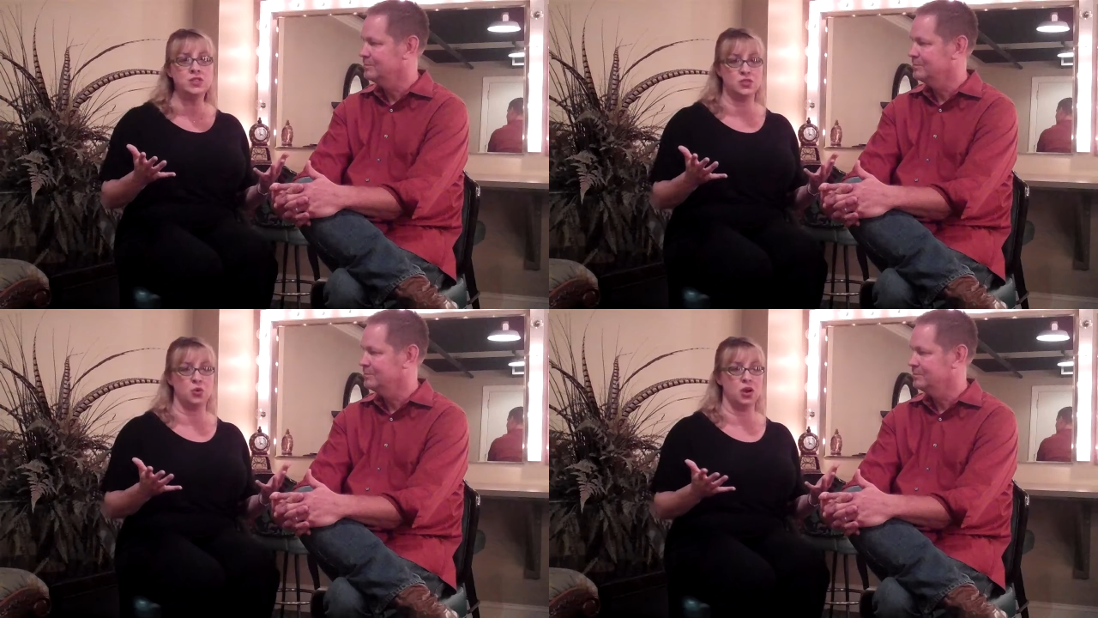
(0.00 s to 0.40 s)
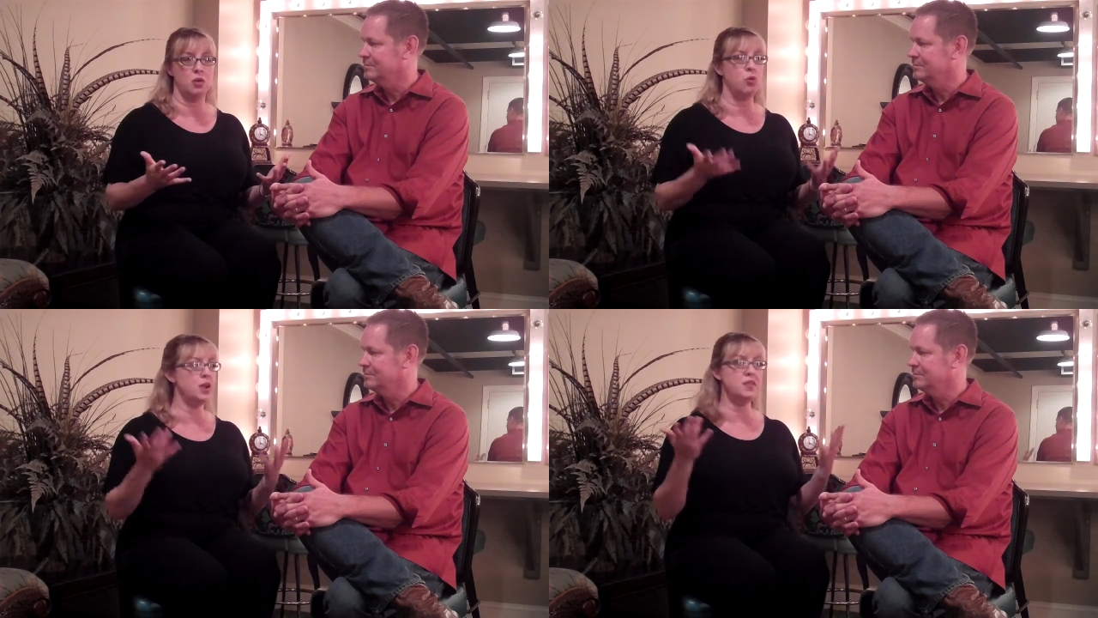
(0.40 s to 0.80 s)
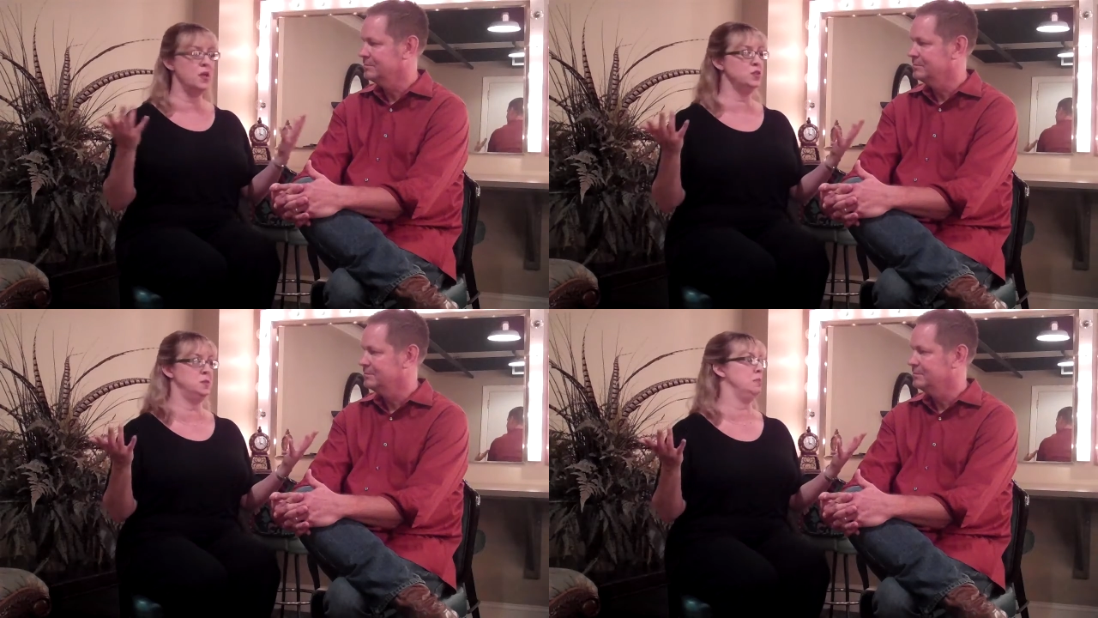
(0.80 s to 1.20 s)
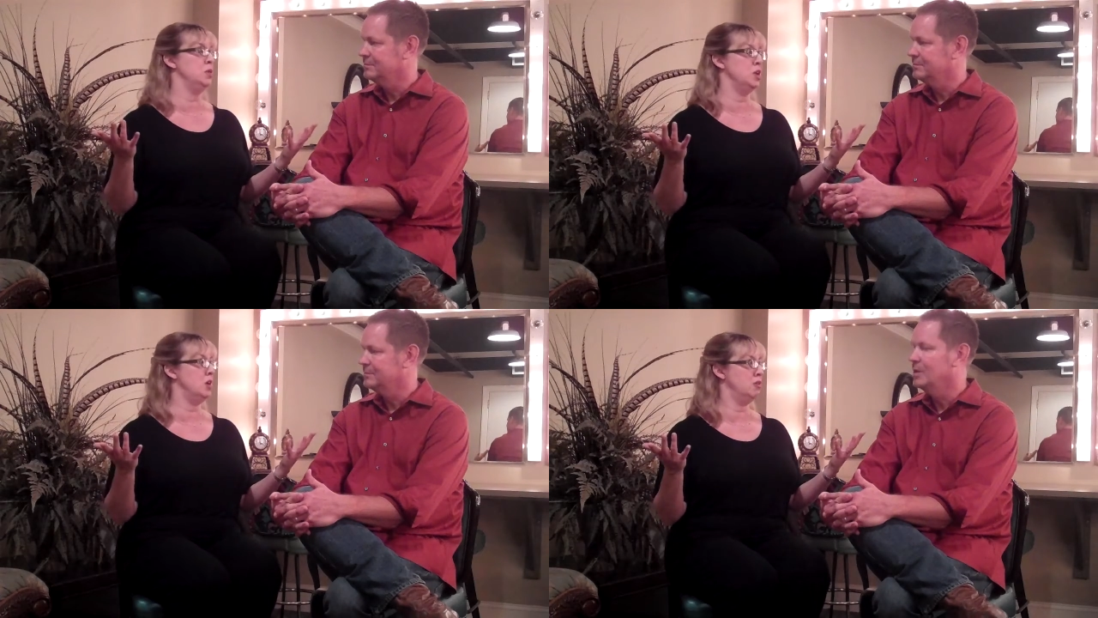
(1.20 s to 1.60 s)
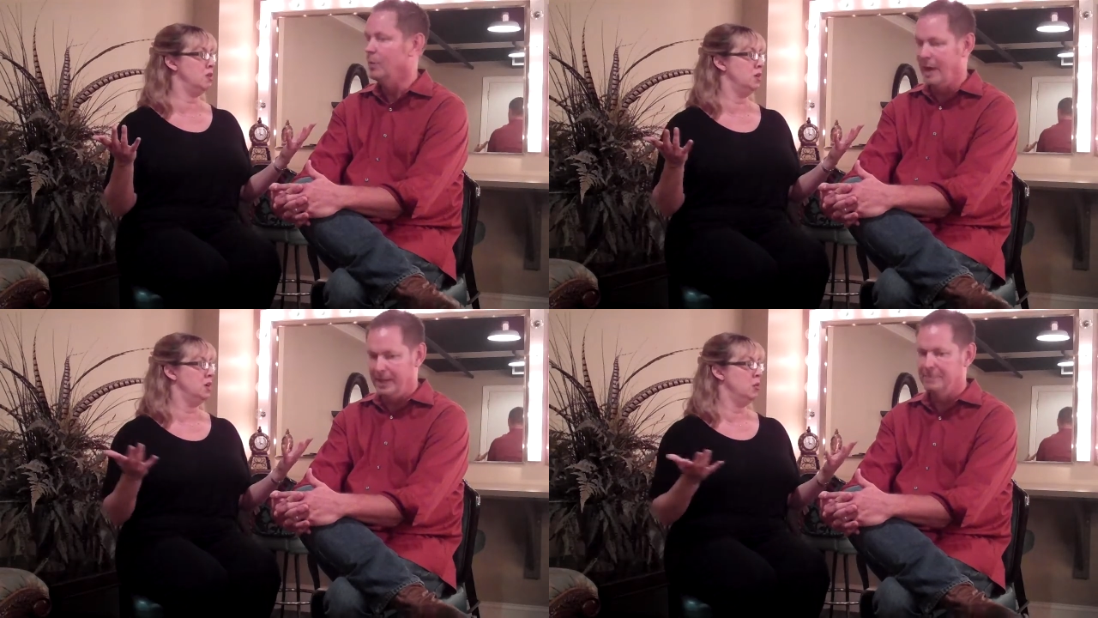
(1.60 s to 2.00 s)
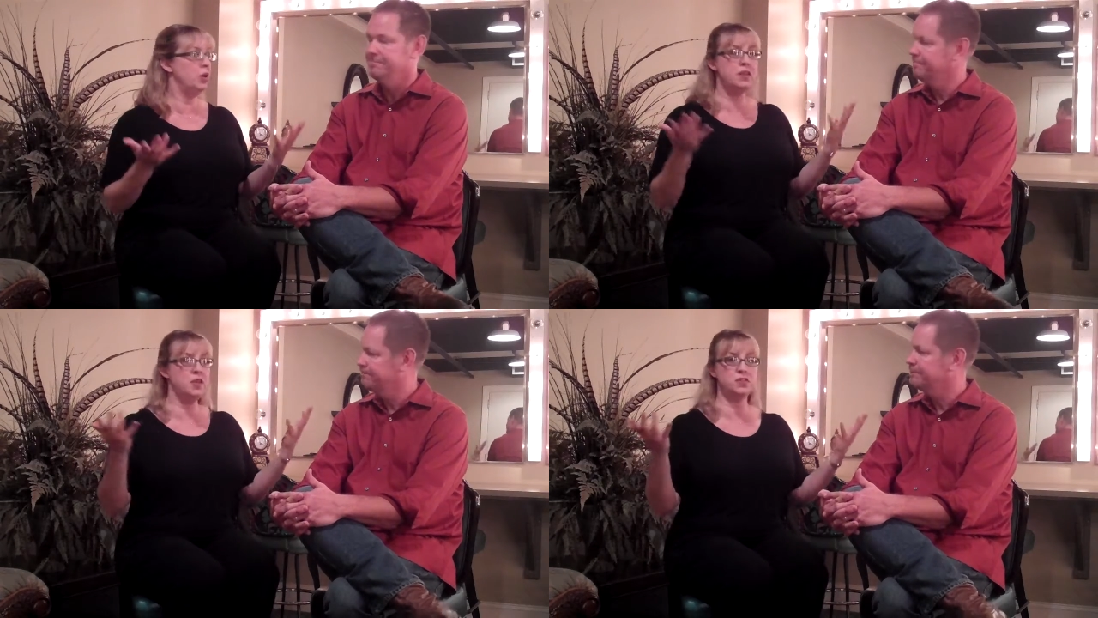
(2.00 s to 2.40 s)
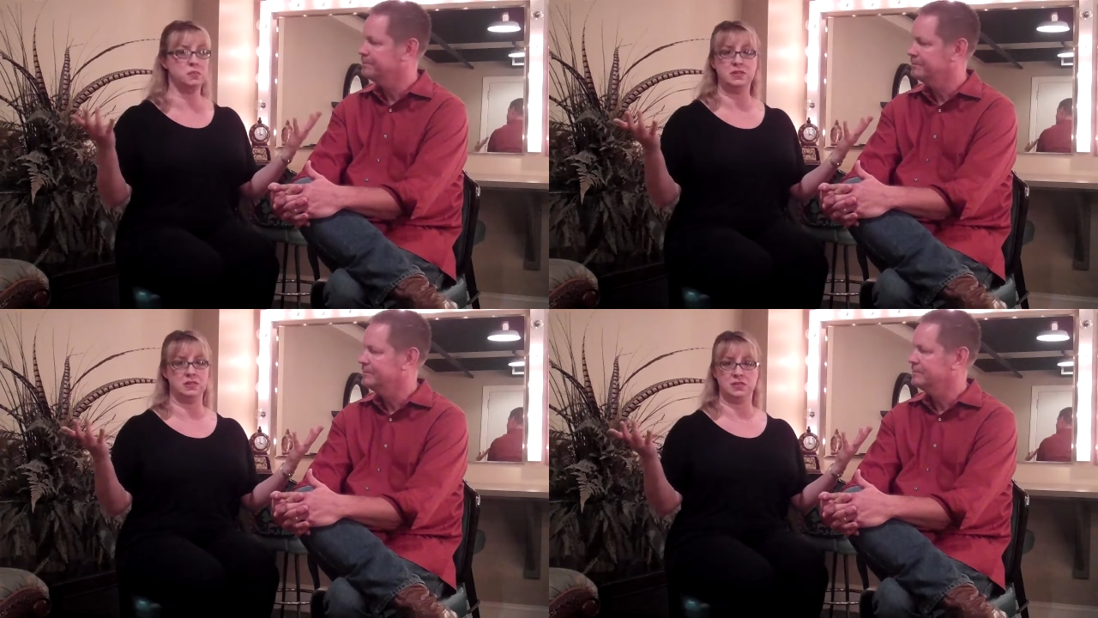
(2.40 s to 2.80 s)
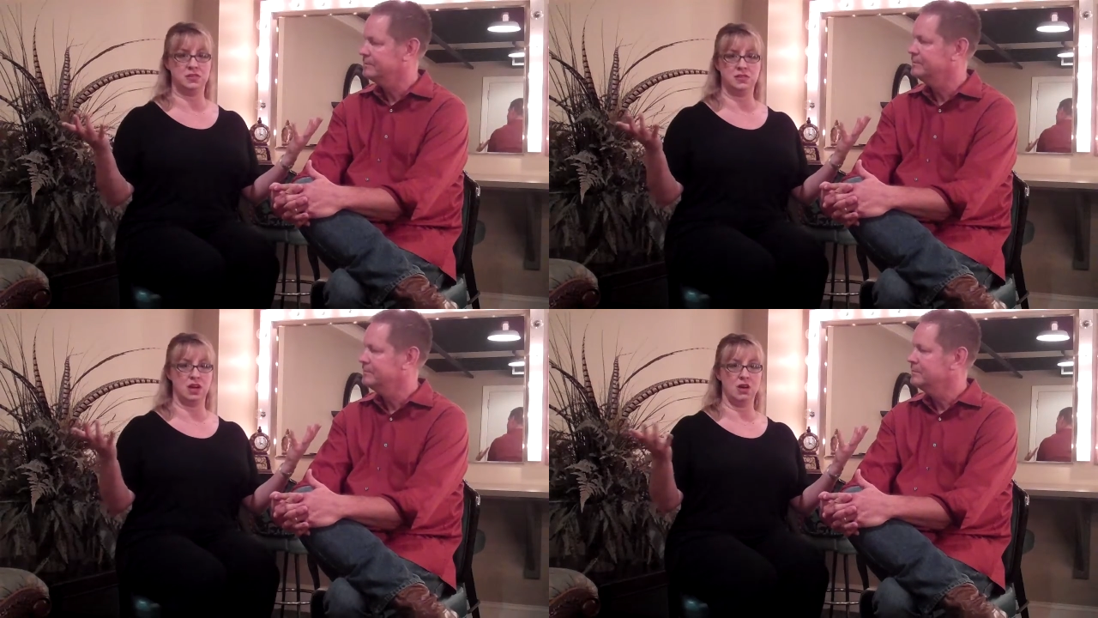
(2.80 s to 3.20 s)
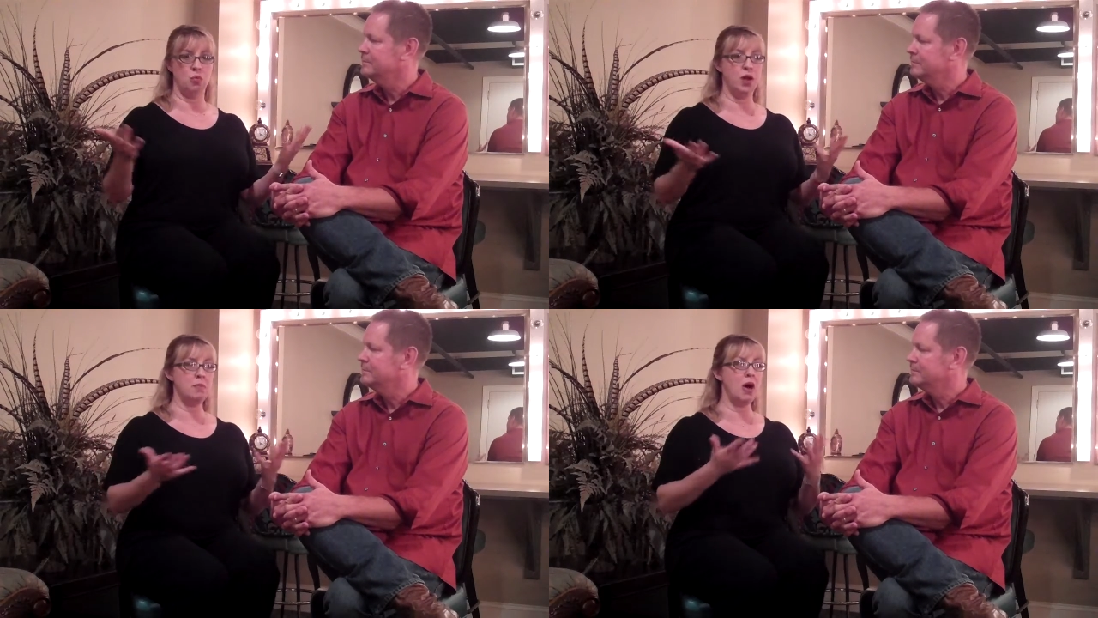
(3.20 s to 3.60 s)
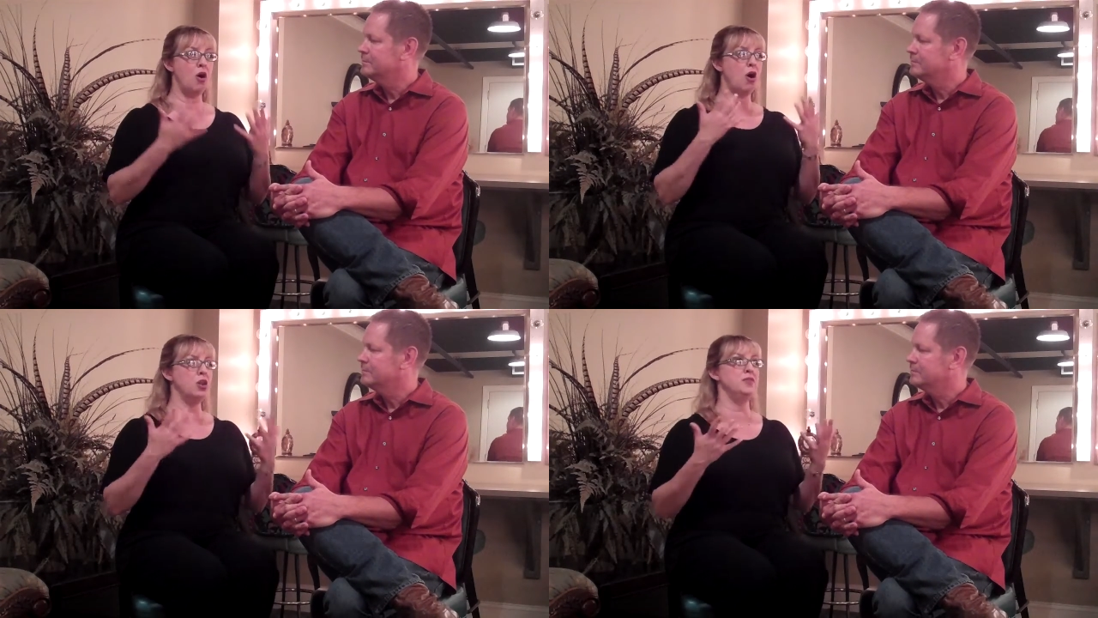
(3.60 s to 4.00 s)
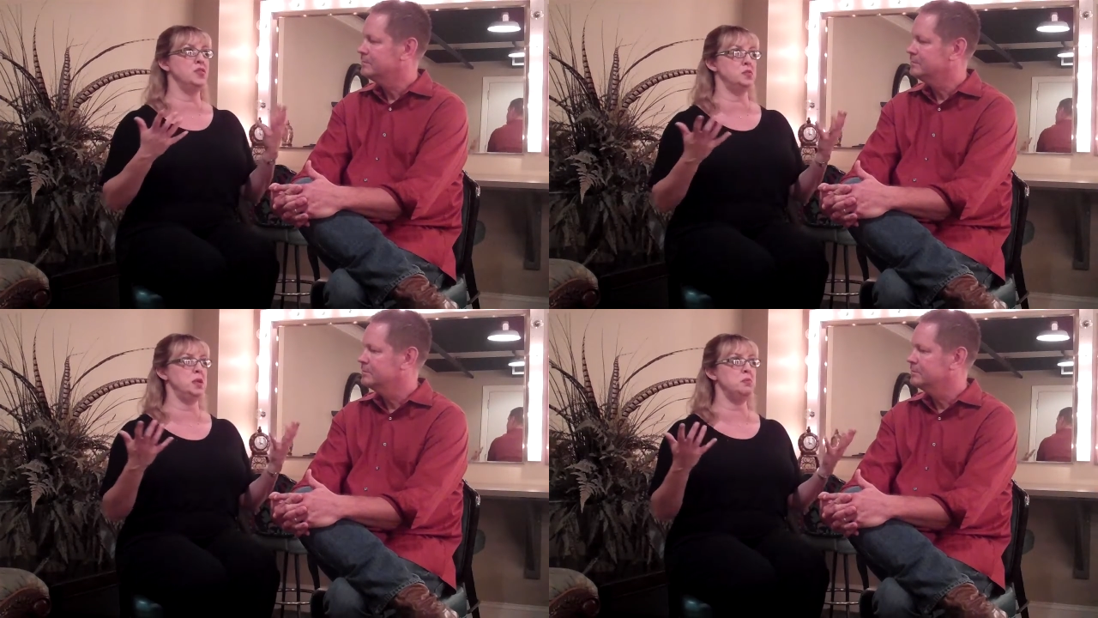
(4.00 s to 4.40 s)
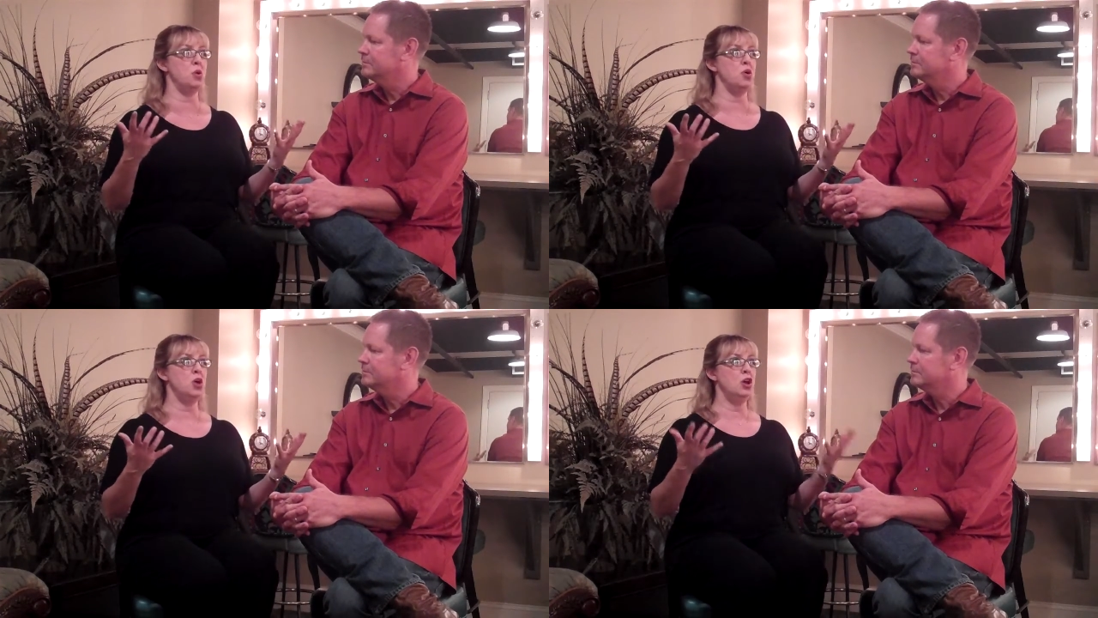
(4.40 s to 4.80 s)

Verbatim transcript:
Speaker 1: store, where did those people go? Right. Where did those businesses go? What about all of those people